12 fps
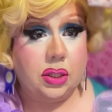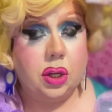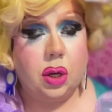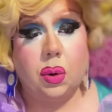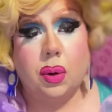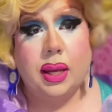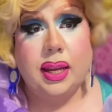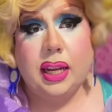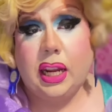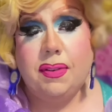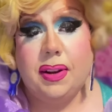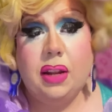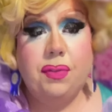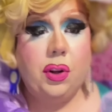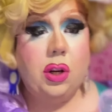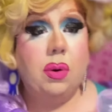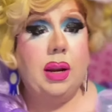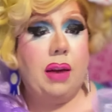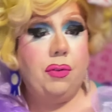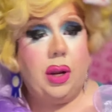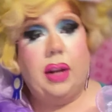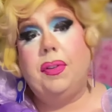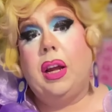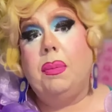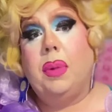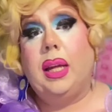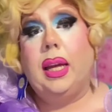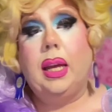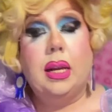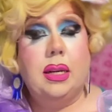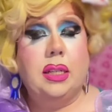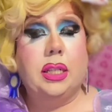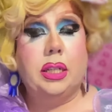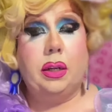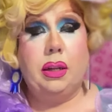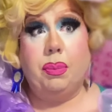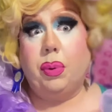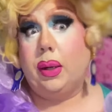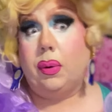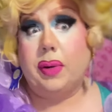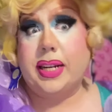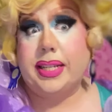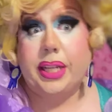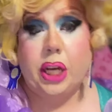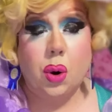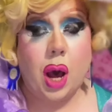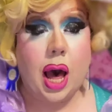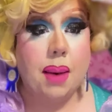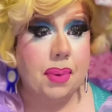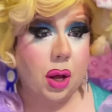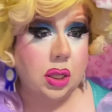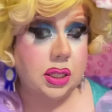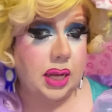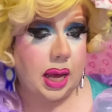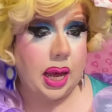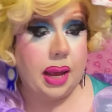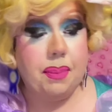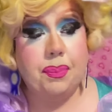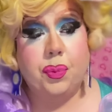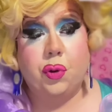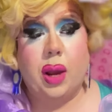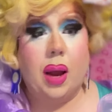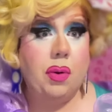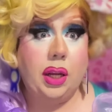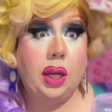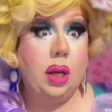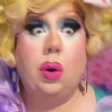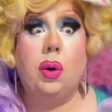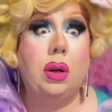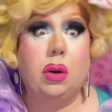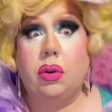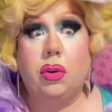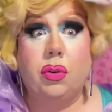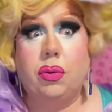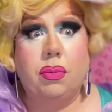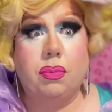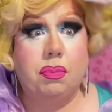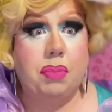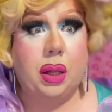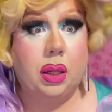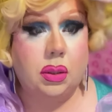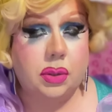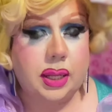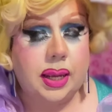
So even if you don't have drag family necessarily raising you up all the time, surrounding you and pillows,